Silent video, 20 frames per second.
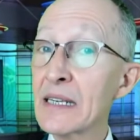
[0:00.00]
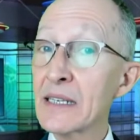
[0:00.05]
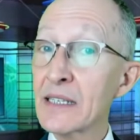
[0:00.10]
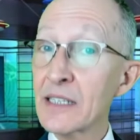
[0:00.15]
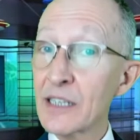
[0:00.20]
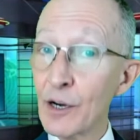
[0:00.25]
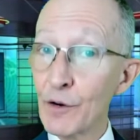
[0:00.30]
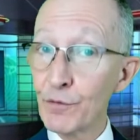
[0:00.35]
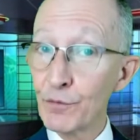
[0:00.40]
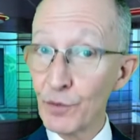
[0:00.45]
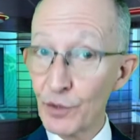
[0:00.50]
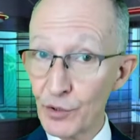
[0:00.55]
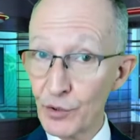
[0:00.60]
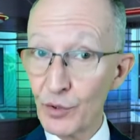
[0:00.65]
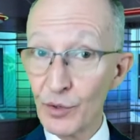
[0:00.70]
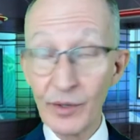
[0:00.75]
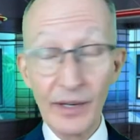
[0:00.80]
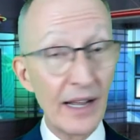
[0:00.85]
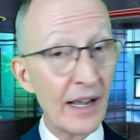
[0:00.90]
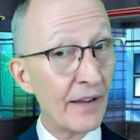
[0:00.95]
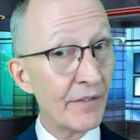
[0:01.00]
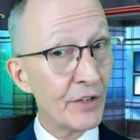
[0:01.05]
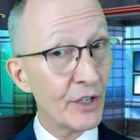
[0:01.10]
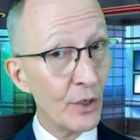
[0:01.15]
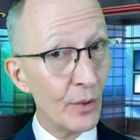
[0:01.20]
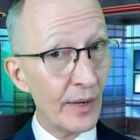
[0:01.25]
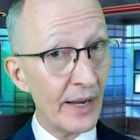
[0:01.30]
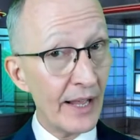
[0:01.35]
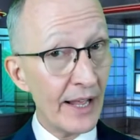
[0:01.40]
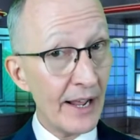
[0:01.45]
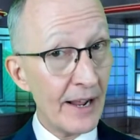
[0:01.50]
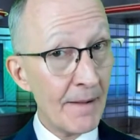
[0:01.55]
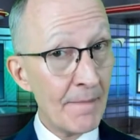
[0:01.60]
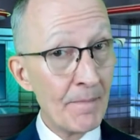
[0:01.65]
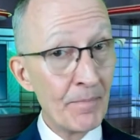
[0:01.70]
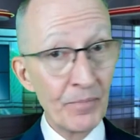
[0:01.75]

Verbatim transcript: Self Recruiter Live Q&A.